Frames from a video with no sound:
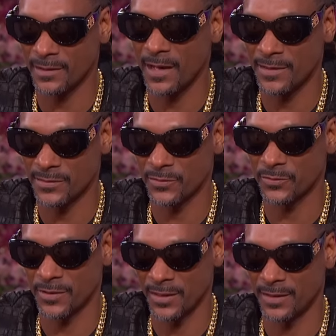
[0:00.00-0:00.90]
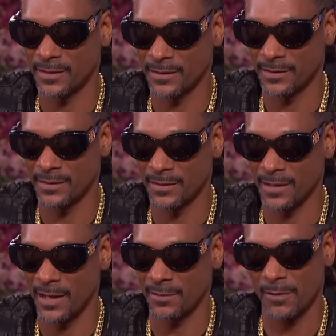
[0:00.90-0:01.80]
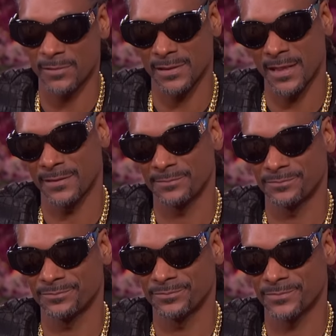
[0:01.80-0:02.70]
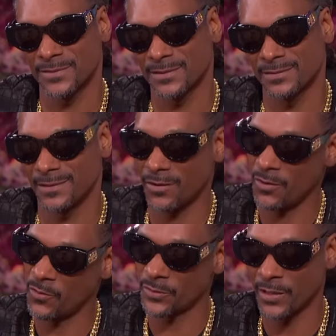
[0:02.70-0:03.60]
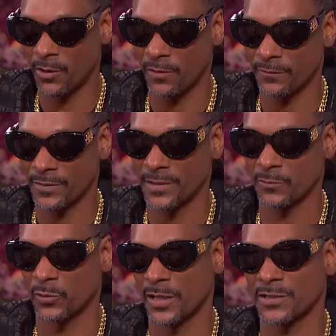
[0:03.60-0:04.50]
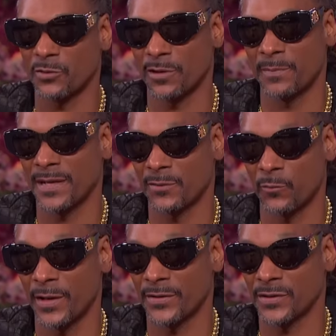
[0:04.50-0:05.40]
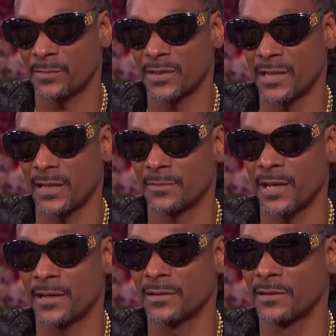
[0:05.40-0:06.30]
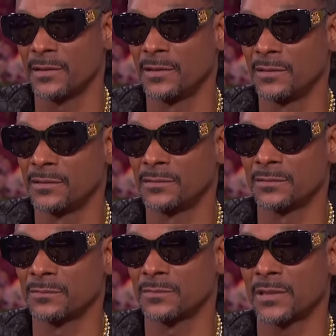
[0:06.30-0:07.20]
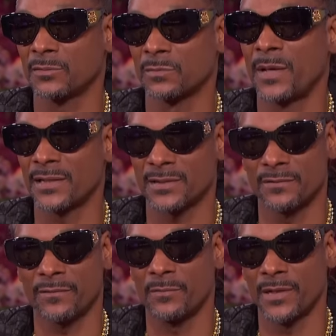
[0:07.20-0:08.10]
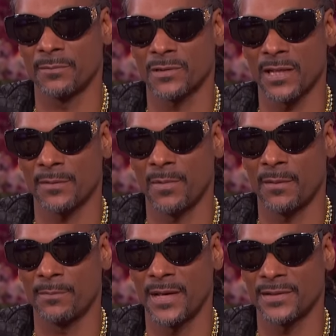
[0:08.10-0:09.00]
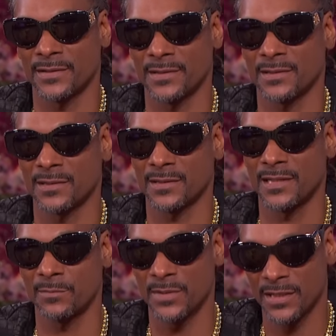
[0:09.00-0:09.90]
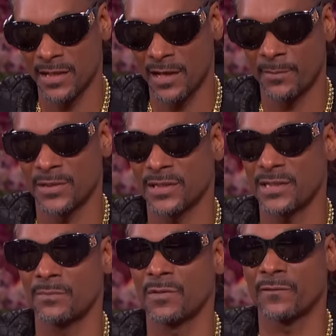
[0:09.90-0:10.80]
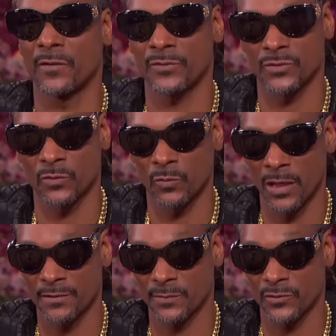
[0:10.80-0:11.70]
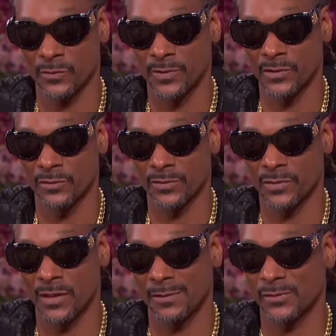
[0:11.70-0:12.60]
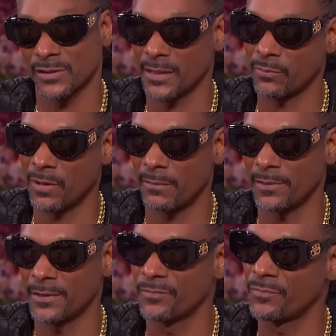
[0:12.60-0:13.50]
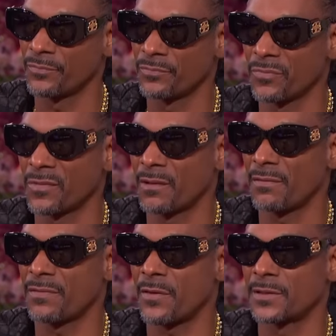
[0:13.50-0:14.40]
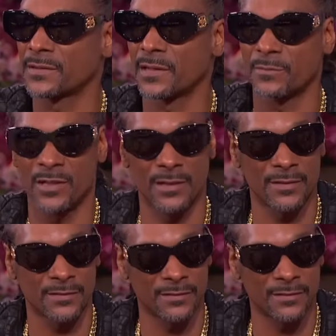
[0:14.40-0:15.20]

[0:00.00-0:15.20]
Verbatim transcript: In high school, yeah. And then I, I was like on and off. And then when I started making records, it became like it was medicine for me. It was like my medicine to keep me calm and to keep me focused on what I was supposed to be doing. So I would say probably 30 some years.